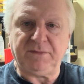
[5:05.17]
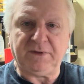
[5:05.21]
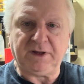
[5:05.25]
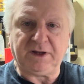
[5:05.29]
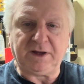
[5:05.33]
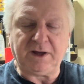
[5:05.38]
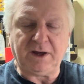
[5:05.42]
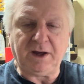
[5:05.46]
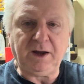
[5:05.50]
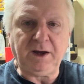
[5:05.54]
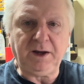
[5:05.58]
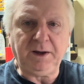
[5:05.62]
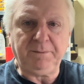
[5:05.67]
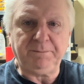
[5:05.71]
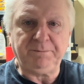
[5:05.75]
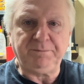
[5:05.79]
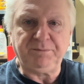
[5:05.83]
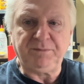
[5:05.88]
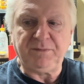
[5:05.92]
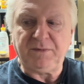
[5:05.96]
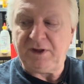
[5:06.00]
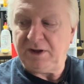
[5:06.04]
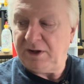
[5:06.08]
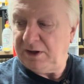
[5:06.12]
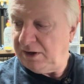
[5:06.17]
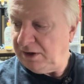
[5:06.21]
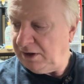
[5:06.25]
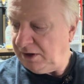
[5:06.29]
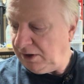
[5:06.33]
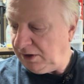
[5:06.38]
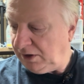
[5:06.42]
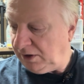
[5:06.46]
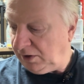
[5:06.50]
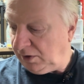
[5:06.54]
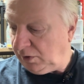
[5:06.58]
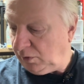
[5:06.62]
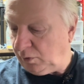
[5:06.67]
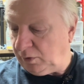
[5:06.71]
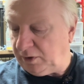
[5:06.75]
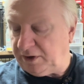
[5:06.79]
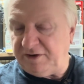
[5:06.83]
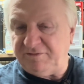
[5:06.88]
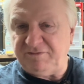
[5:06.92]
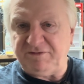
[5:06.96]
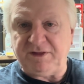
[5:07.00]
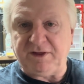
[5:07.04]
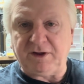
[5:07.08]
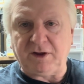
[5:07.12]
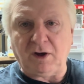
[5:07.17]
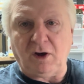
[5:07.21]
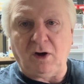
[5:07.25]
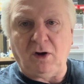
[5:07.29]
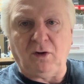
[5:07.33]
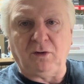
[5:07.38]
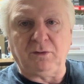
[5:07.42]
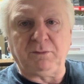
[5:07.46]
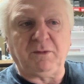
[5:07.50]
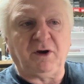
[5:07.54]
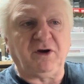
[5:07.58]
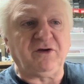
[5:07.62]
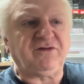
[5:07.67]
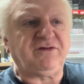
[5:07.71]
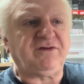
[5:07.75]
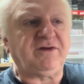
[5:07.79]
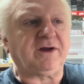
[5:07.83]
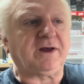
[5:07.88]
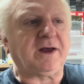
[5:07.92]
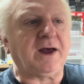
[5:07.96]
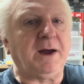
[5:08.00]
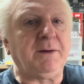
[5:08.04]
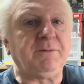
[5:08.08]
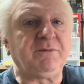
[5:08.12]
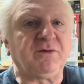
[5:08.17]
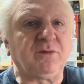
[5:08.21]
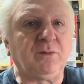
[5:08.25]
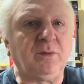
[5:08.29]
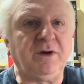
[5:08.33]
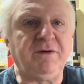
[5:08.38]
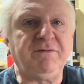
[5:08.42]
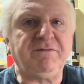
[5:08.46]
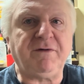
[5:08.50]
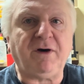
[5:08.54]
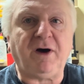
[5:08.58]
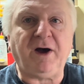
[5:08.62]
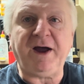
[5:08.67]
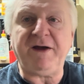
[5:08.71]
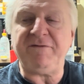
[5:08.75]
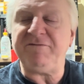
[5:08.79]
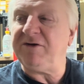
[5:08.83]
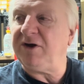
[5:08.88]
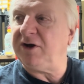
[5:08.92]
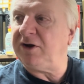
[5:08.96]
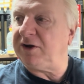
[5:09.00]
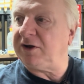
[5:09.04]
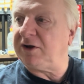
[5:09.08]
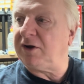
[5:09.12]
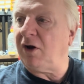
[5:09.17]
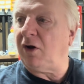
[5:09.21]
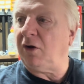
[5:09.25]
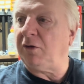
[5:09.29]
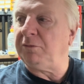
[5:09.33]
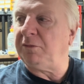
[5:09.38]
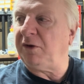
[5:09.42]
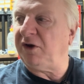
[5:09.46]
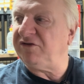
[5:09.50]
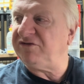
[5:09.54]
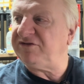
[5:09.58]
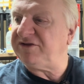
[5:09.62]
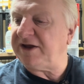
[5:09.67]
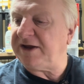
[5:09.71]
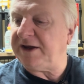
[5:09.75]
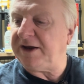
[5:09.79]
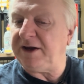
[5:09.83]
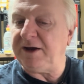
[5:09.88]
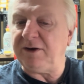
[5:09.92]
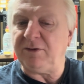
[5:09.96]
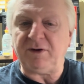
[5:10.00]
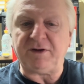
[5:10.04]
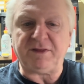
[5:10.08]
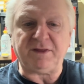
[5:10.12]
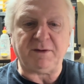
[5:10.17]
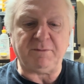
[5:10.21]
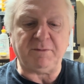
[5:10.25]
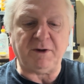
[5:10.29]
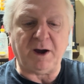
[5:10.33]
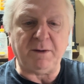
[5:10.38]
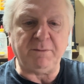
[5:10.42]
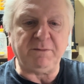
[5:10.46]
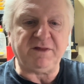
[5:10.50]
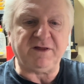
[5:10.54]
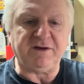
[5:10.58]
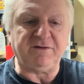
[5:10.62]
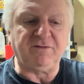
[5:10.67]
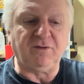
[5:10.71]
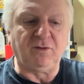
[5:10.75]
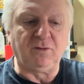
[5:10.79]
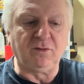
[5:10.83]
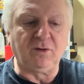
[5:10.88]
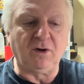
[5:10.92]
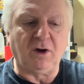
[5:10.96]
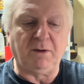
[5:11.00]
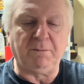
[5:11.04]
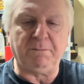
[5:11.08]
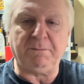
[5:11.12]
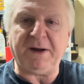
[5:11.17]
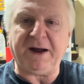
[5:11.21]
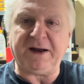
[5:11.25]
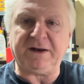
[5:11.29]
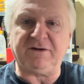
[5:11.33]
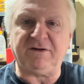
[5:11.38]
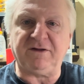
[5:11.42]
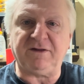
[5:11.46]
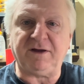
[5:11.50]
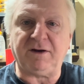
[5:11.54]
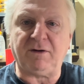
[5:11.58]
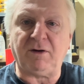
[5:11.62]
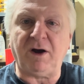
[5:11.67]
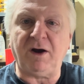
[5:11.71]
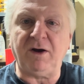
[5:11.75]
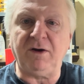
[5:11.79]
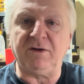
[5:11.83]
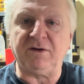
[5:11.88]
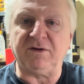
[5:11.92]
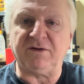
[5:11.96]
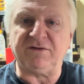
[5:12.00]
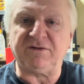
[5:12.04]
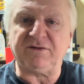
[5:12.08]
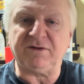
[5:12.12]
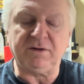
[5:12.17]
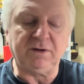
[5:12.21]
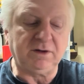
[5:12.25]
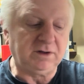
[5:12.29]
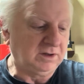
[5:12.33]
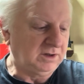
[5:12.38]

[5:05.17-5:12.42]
Okay, whatever the gold monster comes with, I haven't got a gold monster here at the moment. They've all gone back to their owners.